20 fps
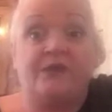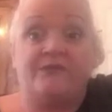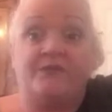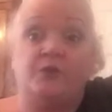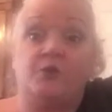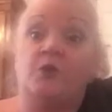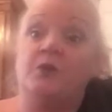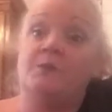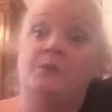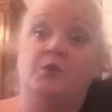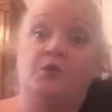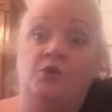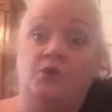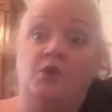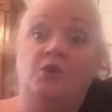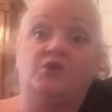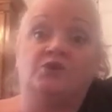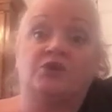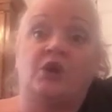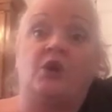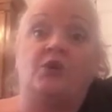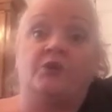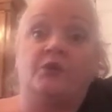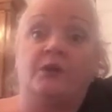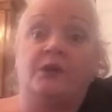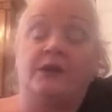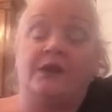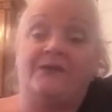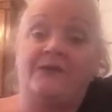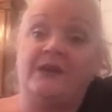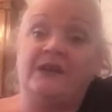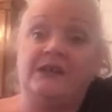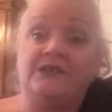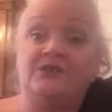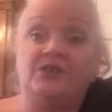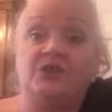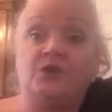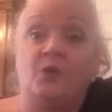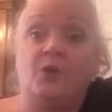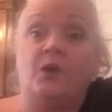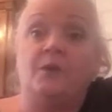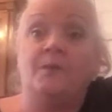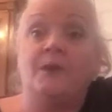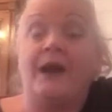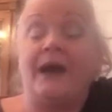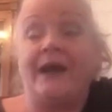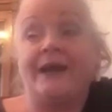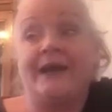for doing buttonholes on if I need to do them. I